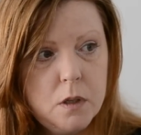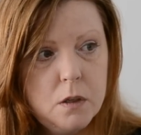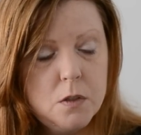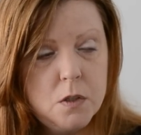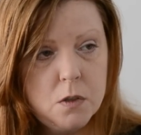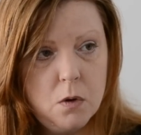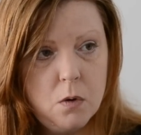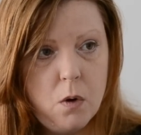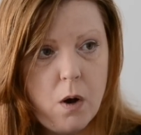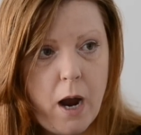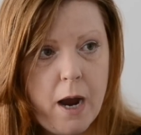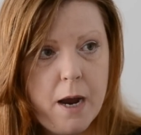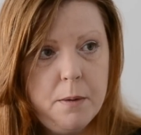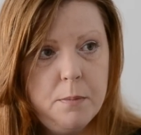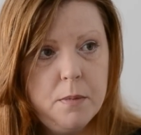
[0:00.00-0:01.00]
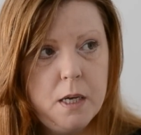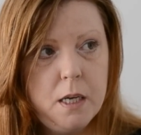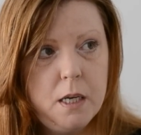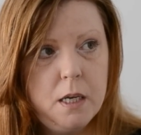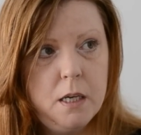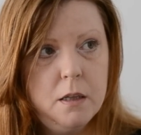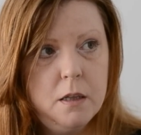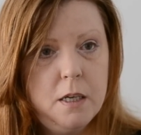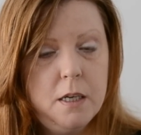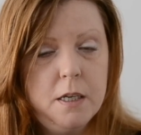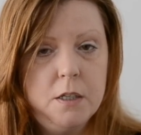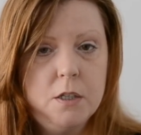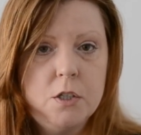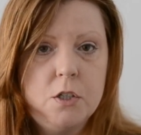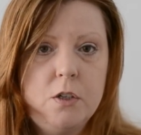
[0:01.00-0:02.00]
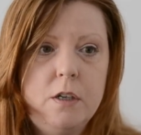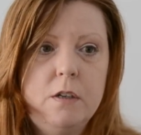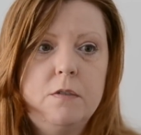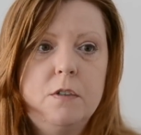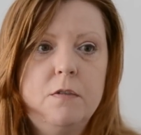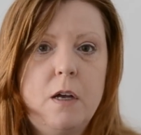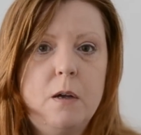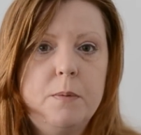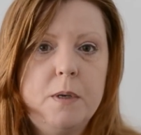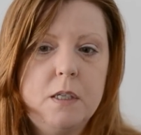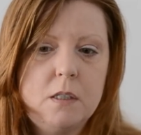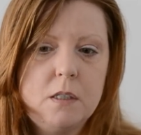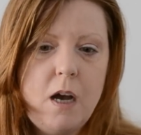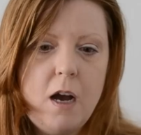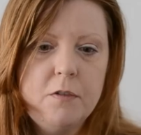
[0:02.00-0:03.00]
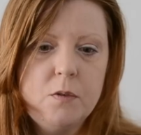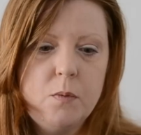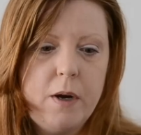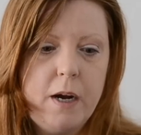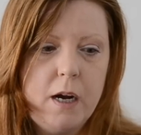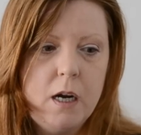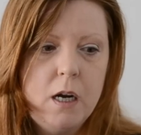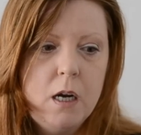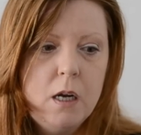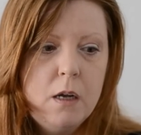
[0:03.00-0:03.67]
So I'm in the industry of developing software,